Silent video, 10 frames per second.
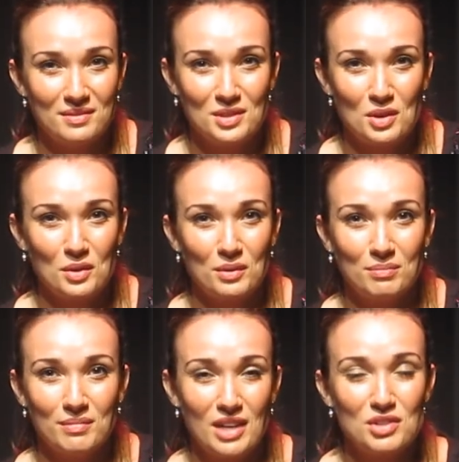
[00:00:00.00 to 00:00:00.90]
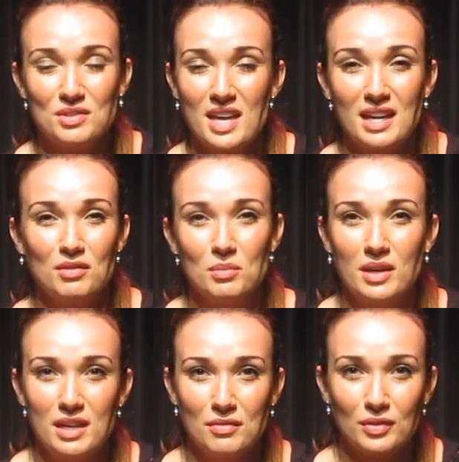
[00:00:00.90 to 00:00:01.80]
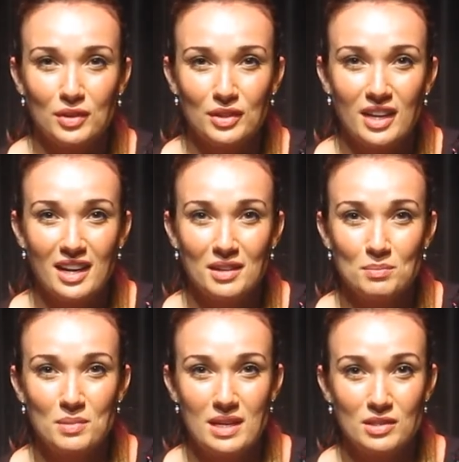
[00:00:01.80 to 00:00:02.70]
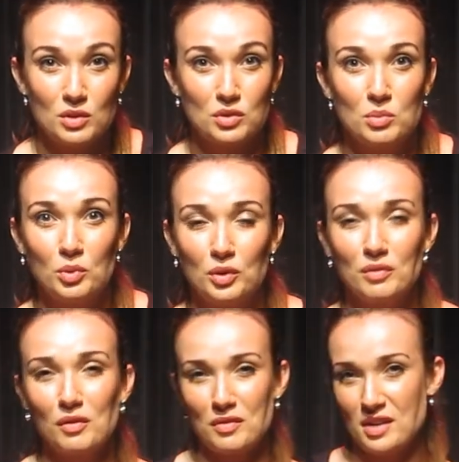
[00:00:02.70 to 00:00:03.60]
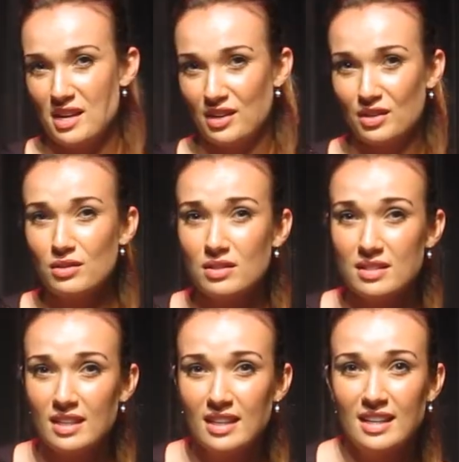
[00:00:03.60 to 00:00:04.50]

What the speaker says: So I just thank everybody for being so supportive over the years.